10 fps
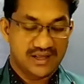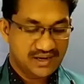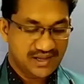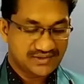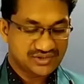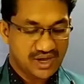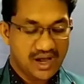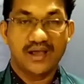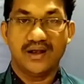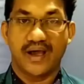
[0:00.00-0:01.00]
let's
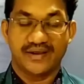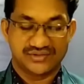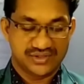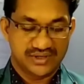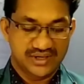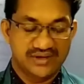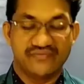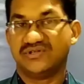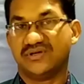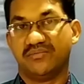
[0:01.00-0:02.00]
highlight the
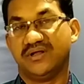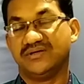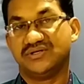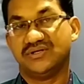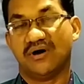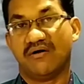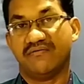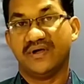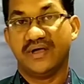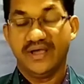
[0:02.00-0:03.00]
inevitability
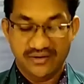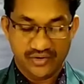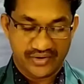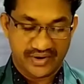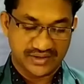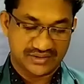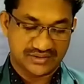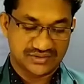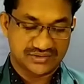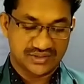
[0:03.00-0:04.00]
of
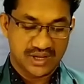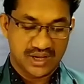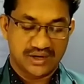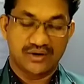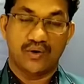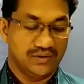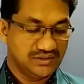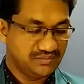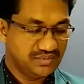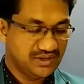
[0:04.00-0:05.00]
inheritance and all
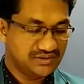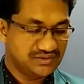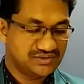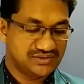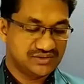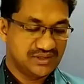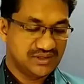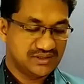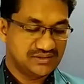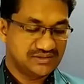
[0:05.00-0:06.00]
the burdens
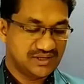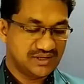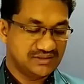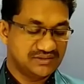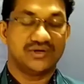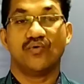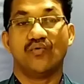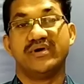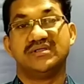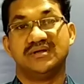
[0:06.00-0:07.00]
contained
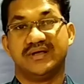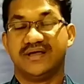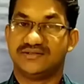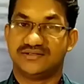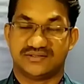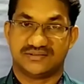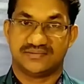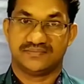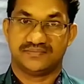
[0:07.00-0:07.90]
within it.